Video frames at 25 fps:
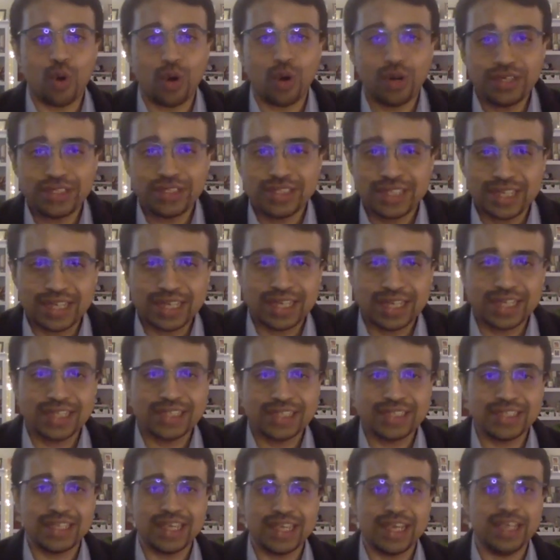
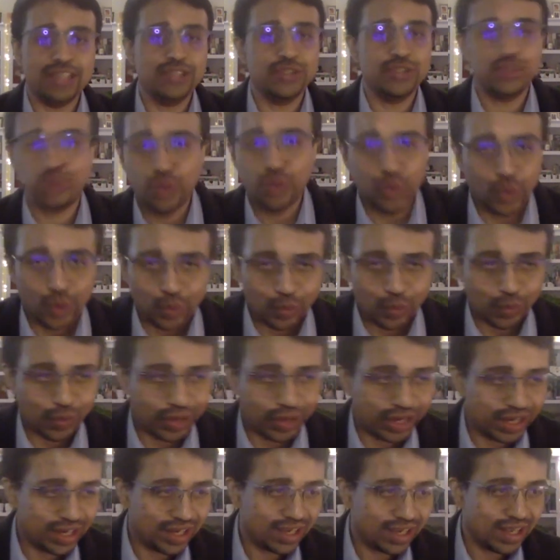horses and
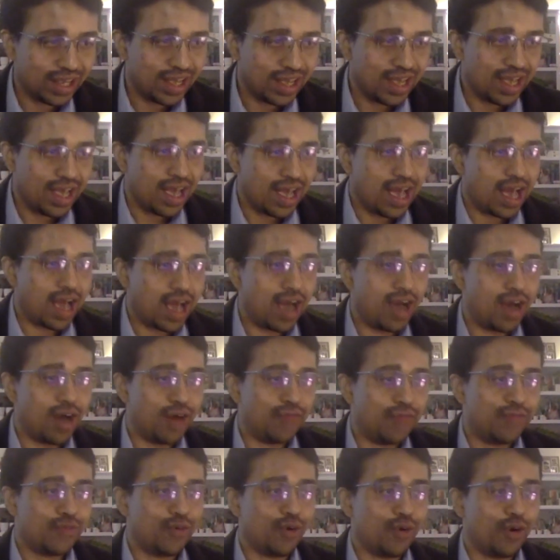jewelry. Uh,
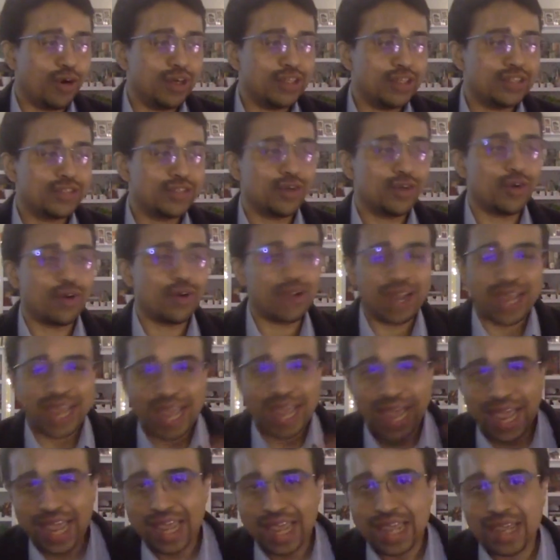of course, your
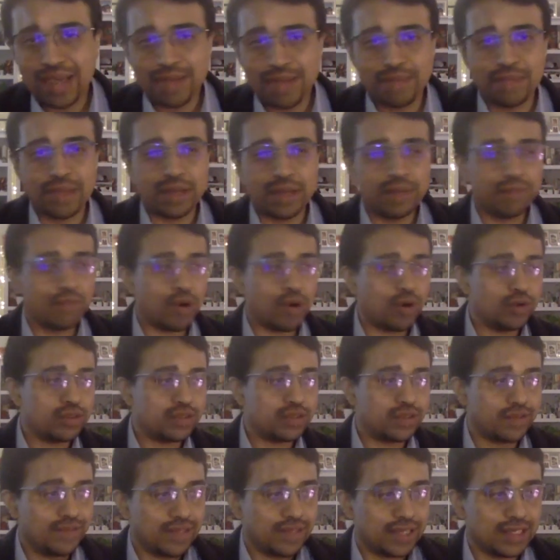aim in
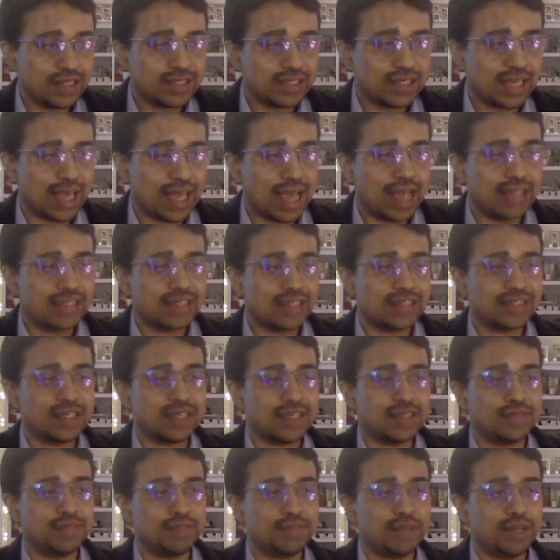most of these cases
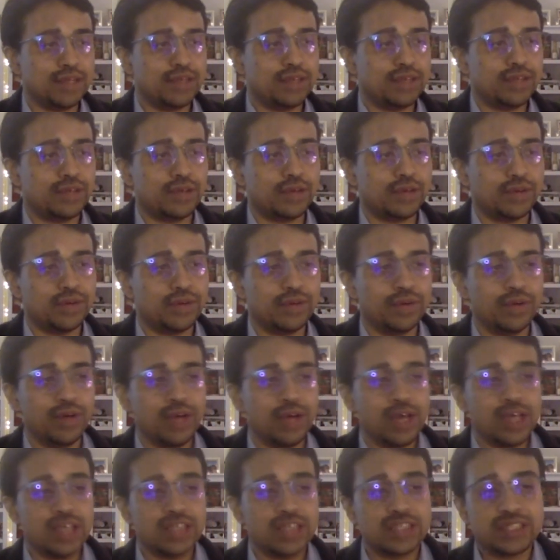has been to
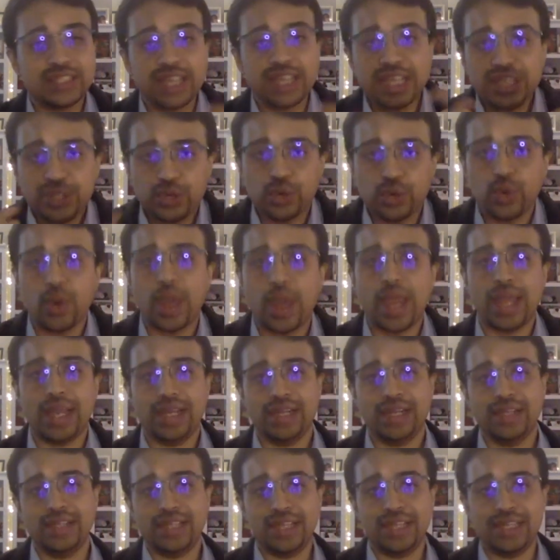
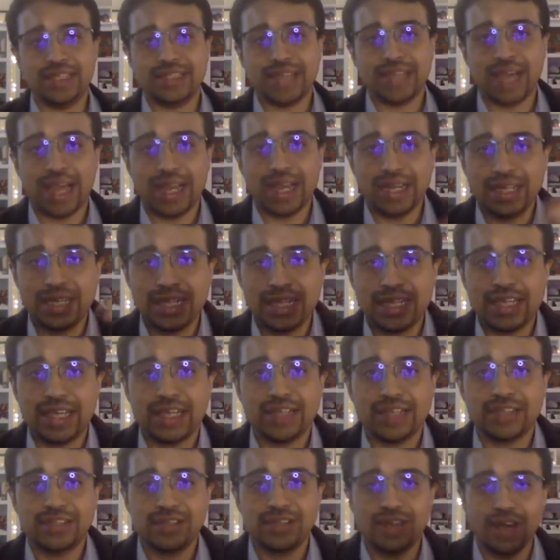situate these
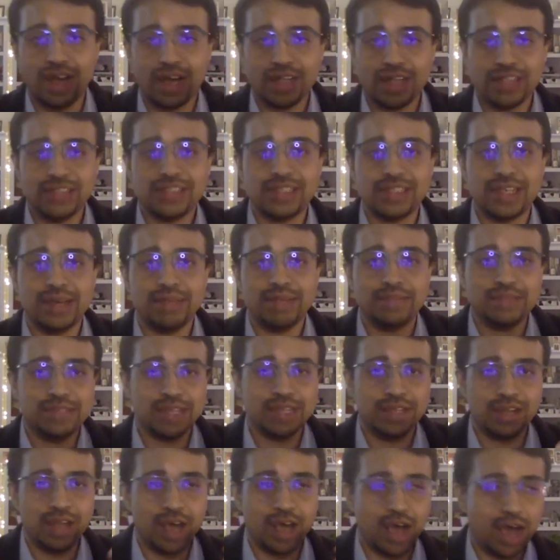ideas, concepts,
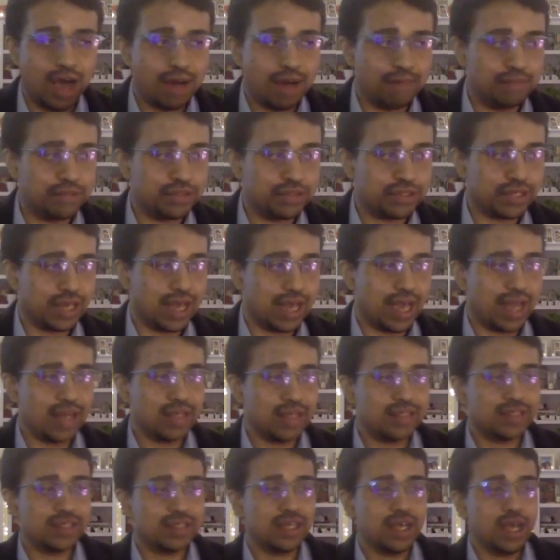and
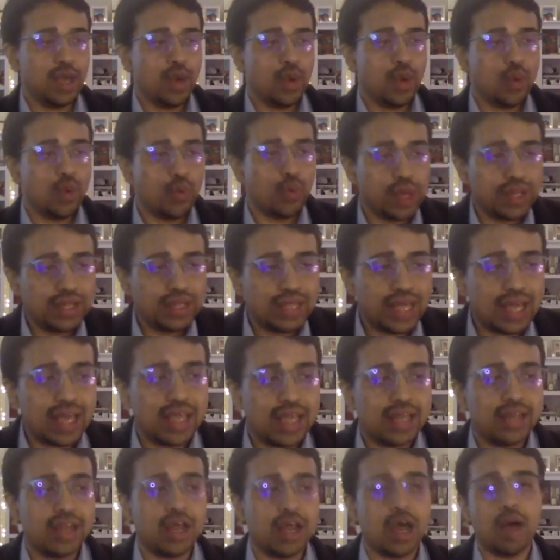objects
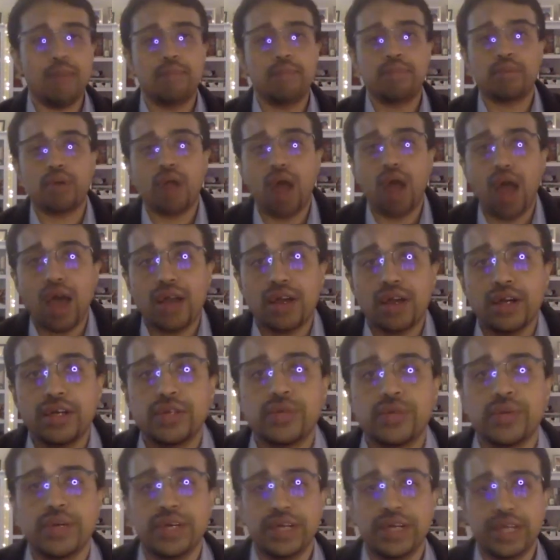within a broader
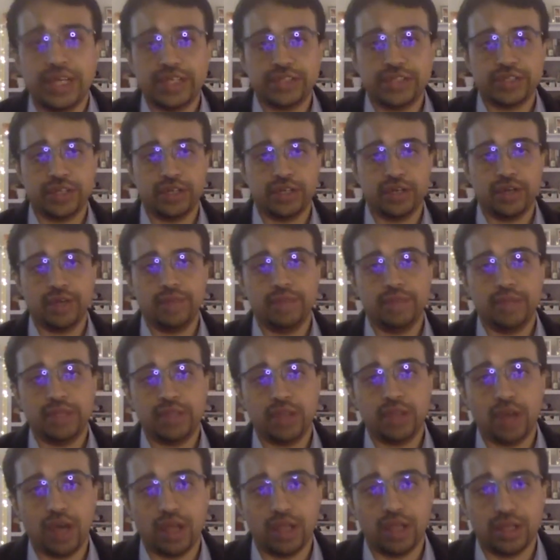tradition of
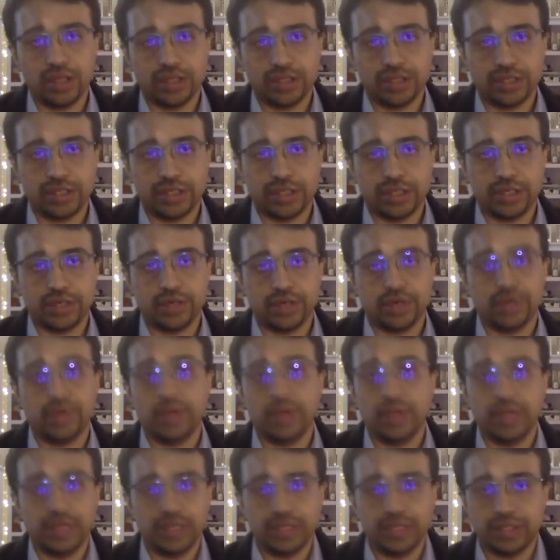mythology or
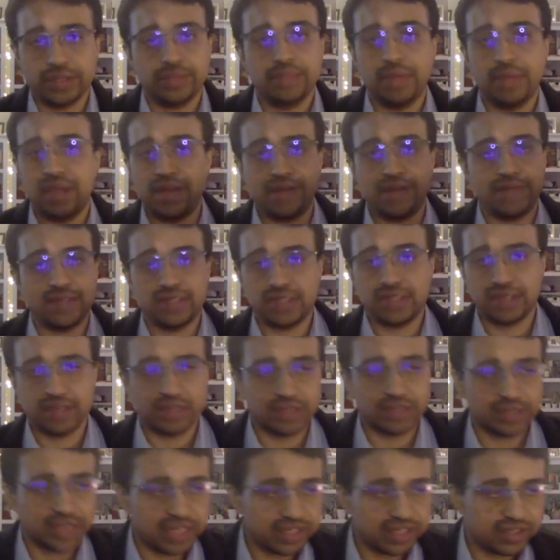religious
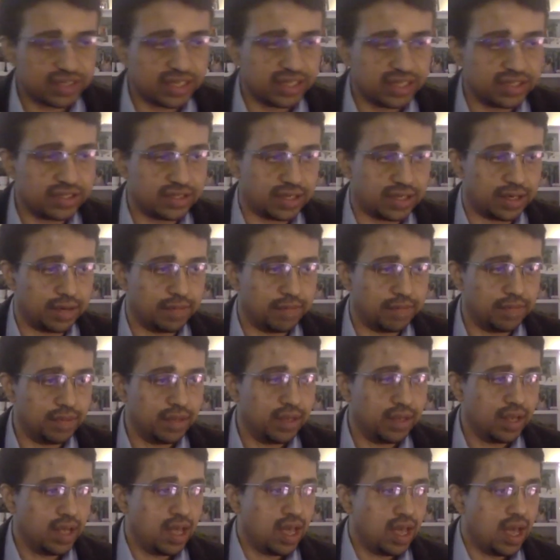metaphysical system.
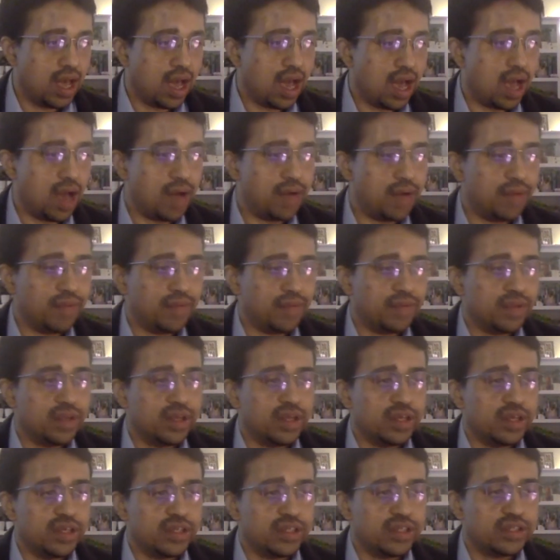Uh,
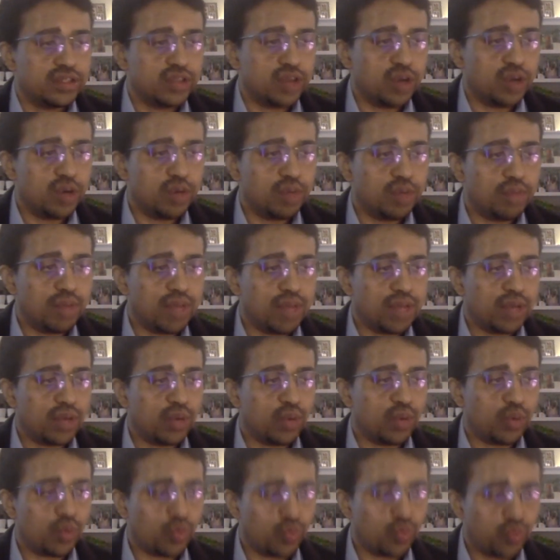so, my
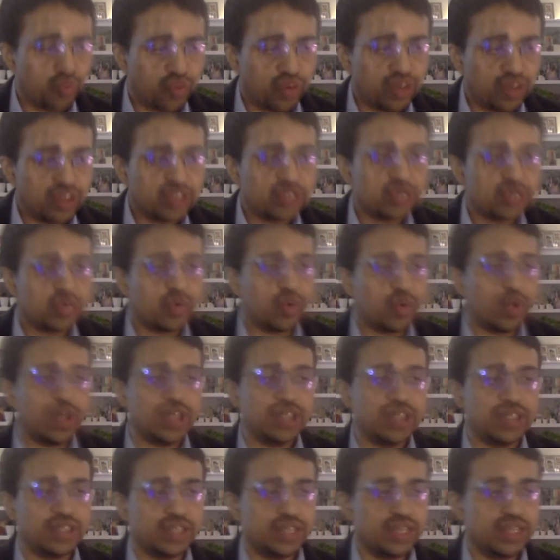first
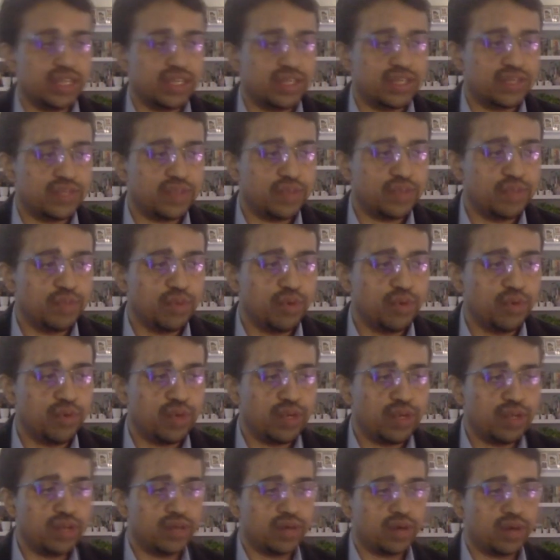question as we move
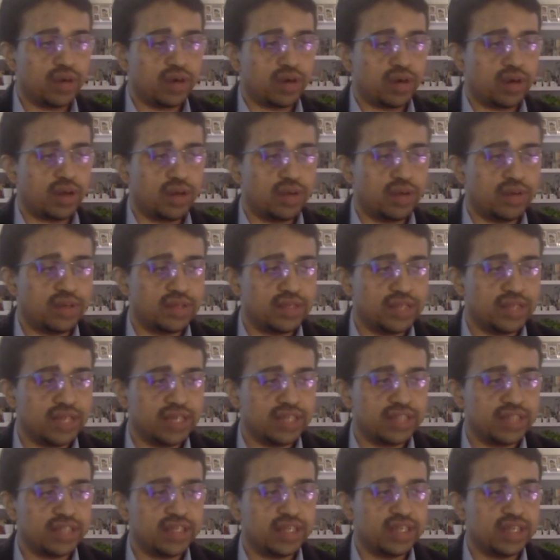into our
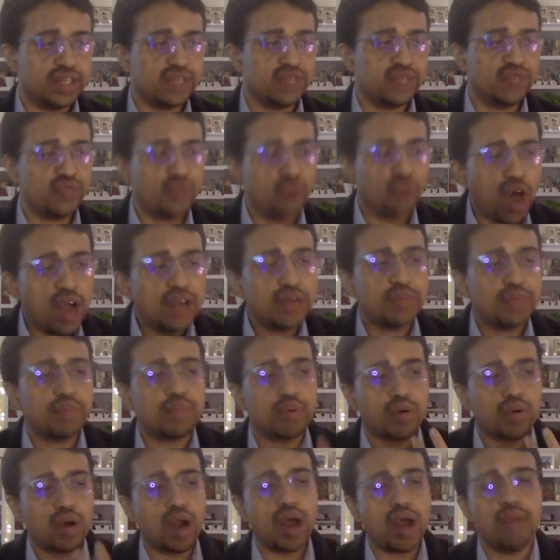conversation is what
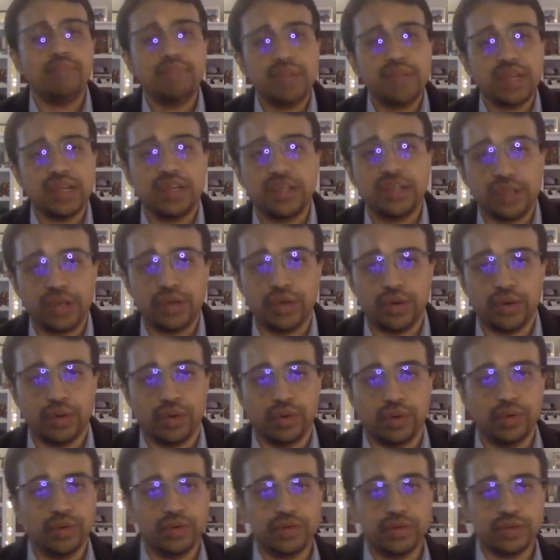prompted
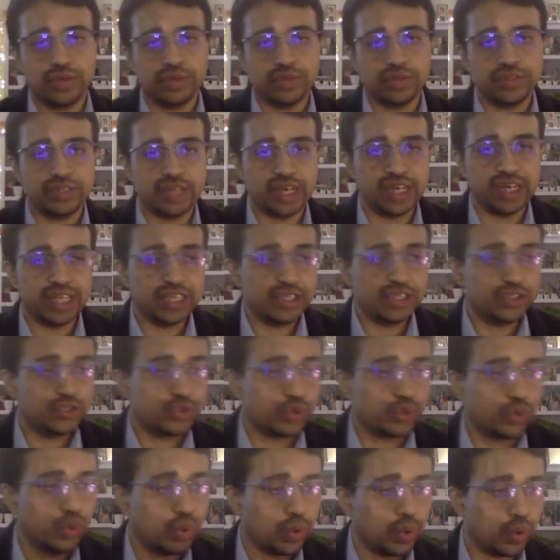you to study
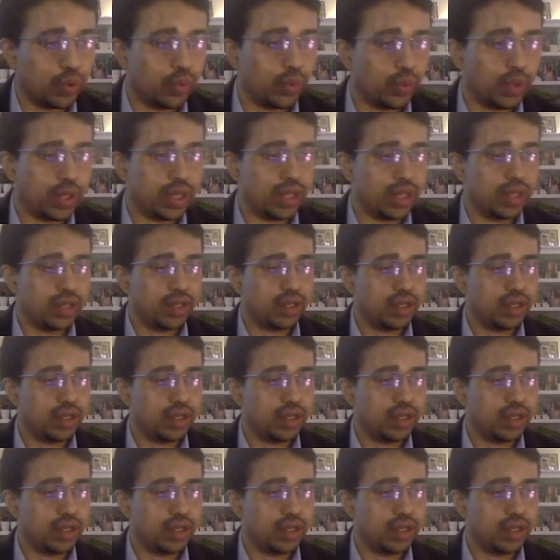jewelry?